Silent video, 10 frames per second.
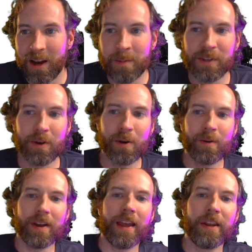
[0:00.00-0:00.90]

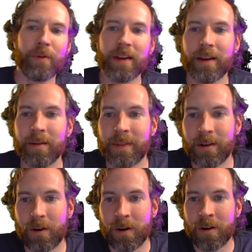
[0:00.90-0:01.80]
So anyway,
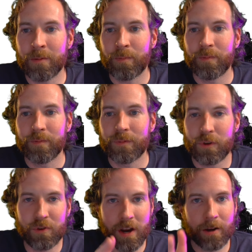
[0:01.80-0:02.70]
there are
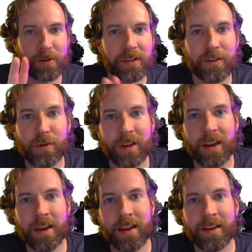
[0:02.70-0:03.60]
2 jogglers in the
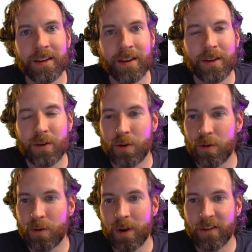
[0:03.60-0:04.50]
UK
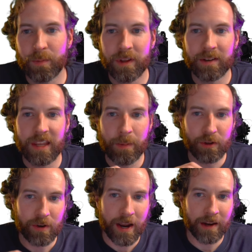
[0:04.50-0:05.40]
who have been keeping
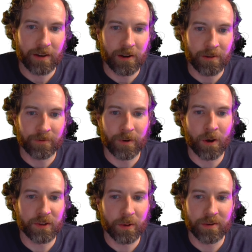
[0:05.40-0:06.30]
track of
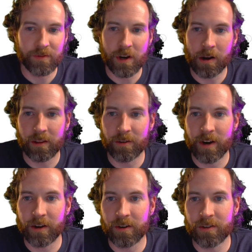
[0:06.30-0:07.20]
all sorts of joggling
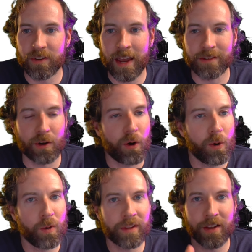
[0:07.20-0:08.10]
records as a
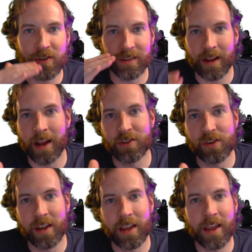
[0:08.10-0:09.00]
whole, not just
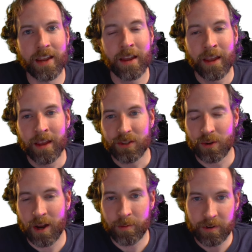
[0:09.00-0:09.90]
IJA. So
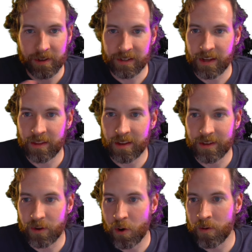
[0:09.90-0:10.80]
I'm going to send
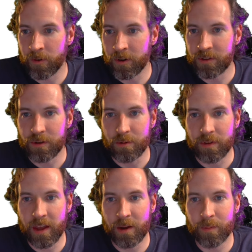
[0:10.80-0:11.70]
these over to
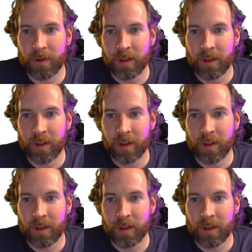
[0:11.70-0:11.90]
them.